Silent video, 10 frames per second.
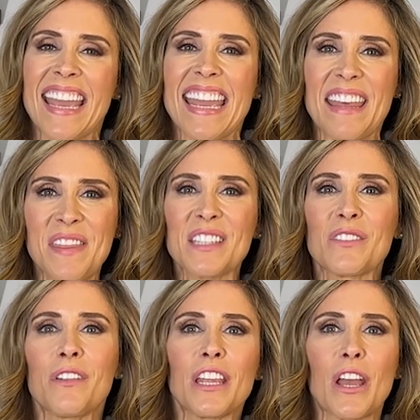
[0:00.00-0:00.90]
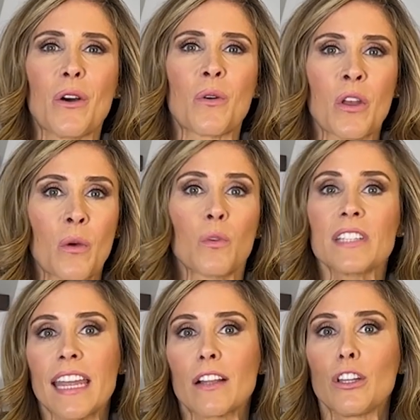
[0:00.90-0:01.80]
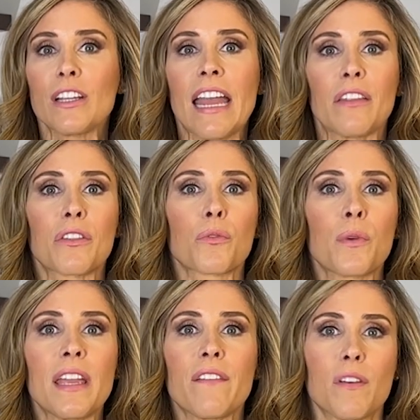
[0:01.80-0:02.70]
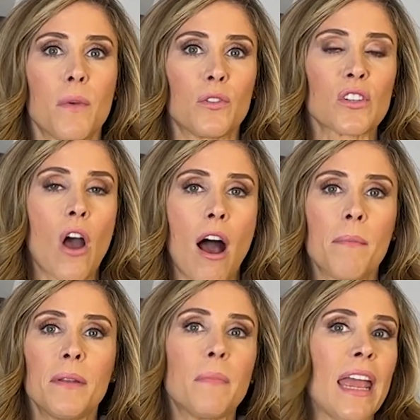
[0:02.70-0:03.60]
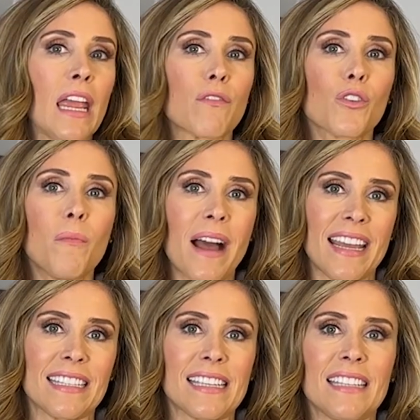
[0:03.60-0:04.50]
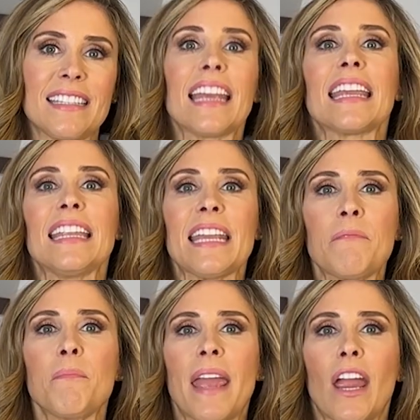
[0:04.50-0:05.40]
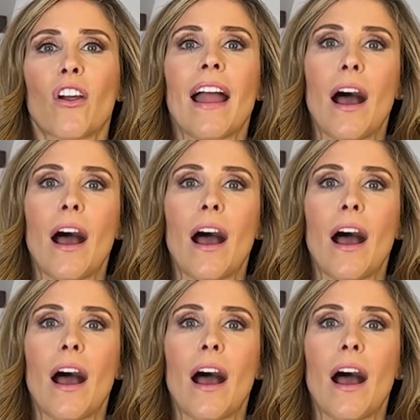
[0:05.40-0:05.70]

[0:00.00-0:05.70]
In this video, we'll take a look at 3 of the most common behavioral biases that can impair